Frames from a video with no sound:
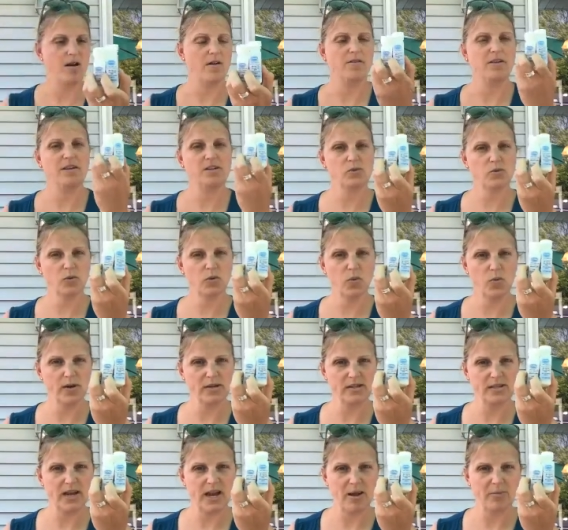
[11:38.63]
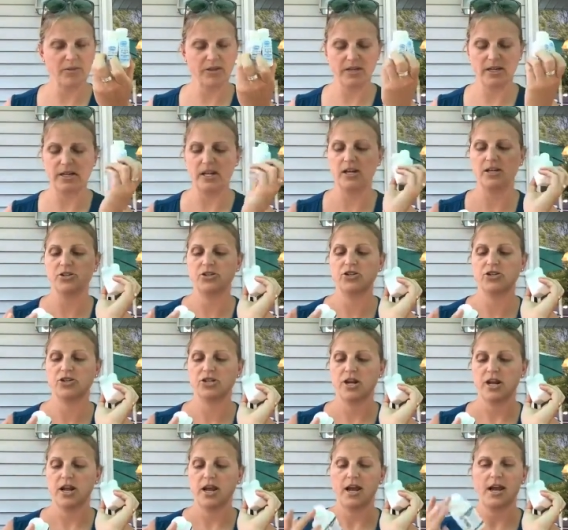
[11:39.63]
These were 1 tablet each,
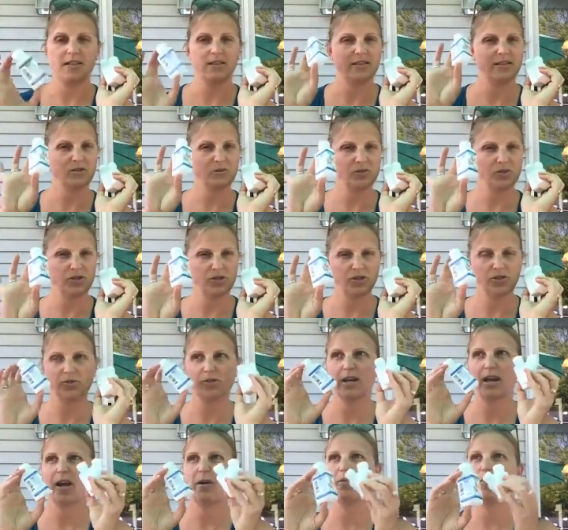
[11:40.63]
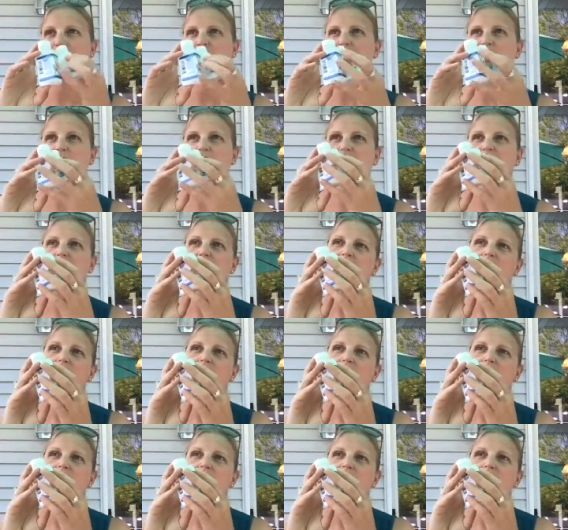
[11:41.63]
and this was 2 tablets.